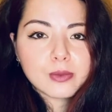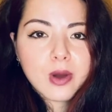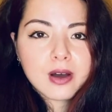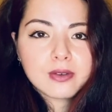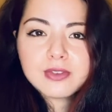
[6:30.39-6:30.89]

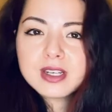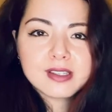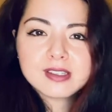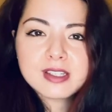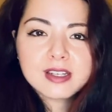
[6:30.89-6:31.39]
while
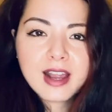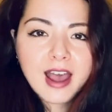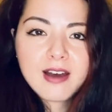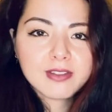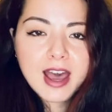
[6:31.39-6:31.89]
Venus didn't
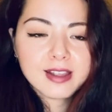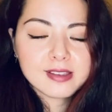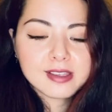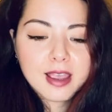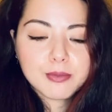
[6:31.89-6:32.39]
have that
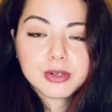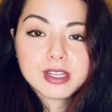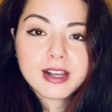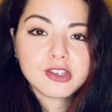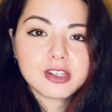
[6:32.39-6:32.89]
same
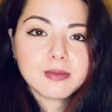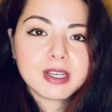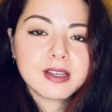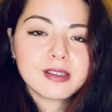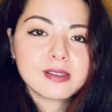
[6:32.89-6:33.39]
protection,
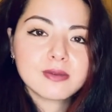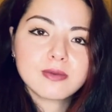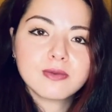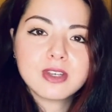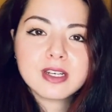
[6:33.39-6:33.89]
because
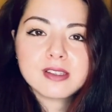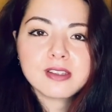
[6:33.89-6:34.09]
Venus